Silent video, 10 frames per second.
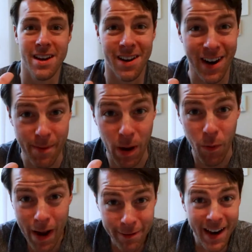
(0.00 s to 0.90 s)
All right, my
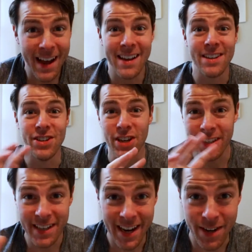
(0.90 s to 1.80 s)
wife and I
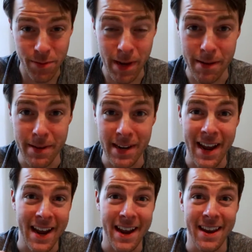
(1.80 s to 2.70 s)
just had a new baby,
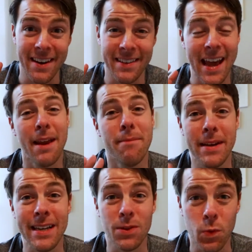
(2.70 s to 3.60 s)
and that
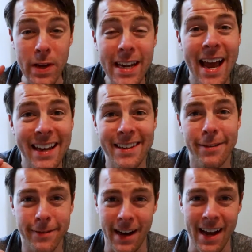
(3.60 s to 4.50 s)
means we had to
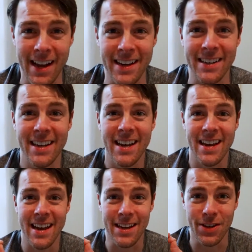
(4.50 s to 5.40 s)
find
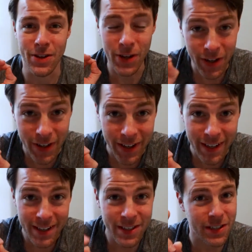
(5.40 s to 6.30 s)
a
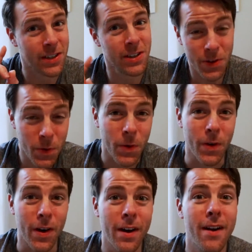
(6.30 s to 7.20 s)
good,
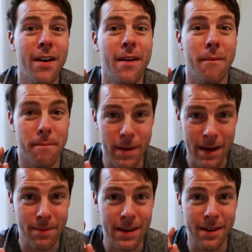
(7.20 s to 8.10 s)
secure
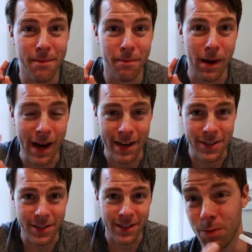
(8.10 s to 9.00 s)
baby
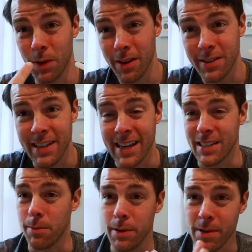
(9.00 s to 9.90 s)
monitor. one of those things
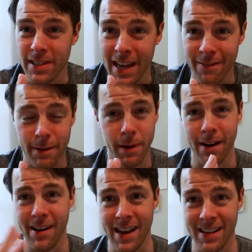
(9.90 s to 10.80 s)
that pretty much every
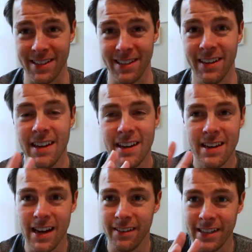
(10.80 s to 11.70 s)
parent has to
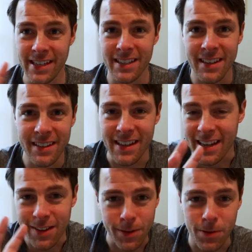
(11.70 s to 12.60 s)
at least
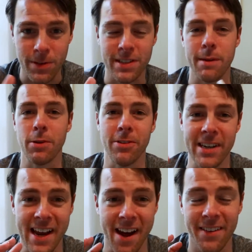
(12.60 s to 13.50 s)
think through to some degree
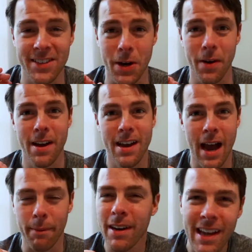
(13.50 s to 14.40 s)
now. So
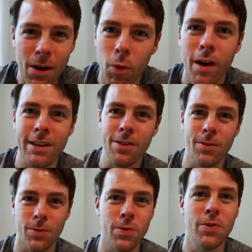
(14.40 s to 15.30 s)
I'm gonna kind of walk you
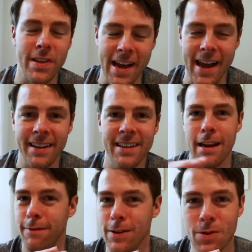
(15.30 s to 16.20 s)
through that.
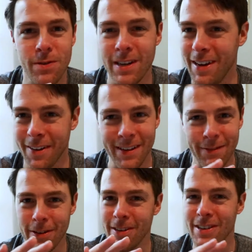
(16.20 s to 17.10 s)
If you
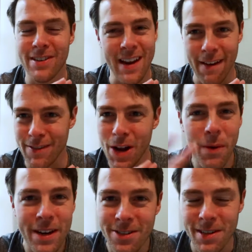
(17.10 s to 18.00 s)
have
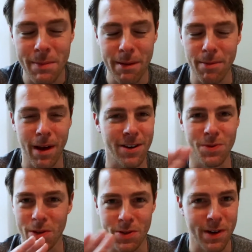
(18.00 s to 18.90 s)
no interest in baby
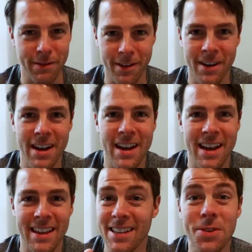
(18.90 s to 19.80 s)
monitors whatsoever,
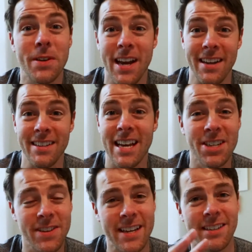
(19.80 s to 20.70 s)
that's okay. This
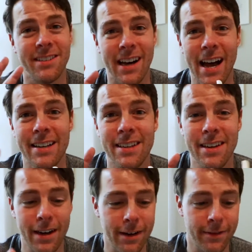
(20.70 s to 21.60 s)
actually has a lot
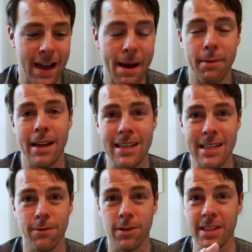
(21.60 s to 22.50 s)
of
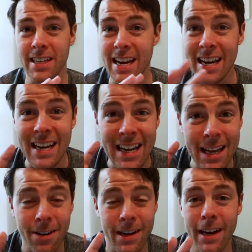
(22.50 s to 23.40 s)
applications for just any
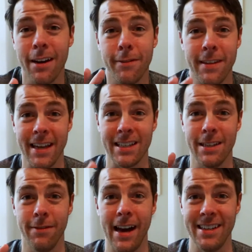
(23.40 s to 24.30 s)
Internet of Things
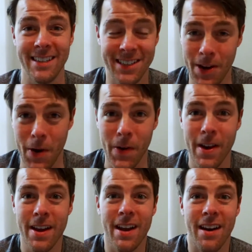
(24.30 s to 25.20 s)
device. So
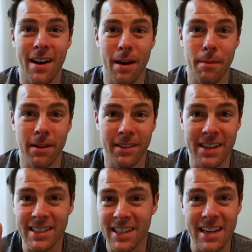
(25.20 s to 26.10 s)

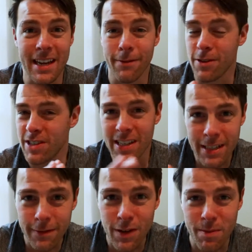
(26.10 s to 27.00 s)
listen in for just
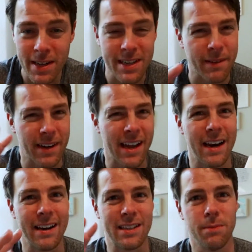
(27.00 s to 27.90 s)
a few minutes. I'm gonna kind
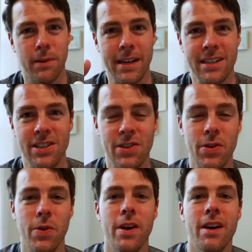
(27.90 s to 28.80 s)
of explain to
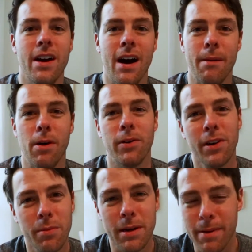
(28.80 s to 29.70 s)
you a
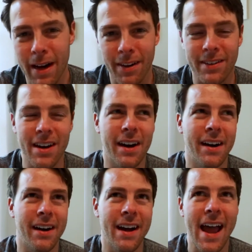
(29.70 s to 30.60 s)
little bit about
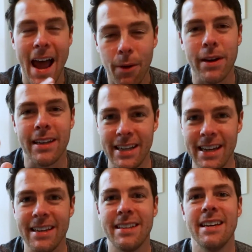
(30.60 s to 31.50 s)
how to
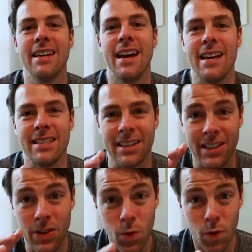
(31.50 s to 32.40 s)
get a
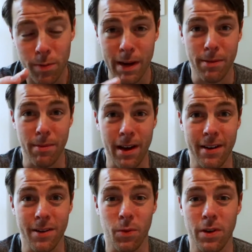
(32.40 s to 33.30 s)
secure baby
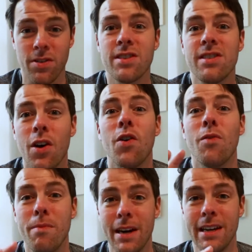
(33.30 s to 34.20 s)
monitor when there's so
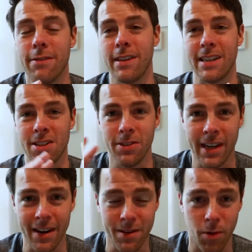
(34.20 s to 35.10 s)
many different things to look
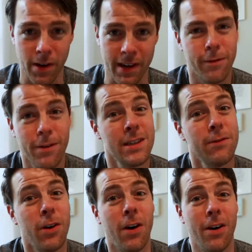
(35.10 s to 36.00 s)
at on the market. First
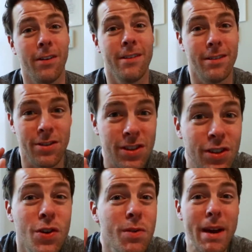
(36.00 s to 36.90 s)
of all, there's
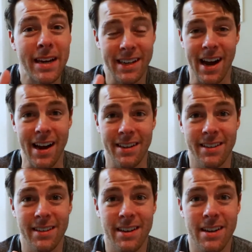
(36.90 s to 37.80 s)
two main kinds.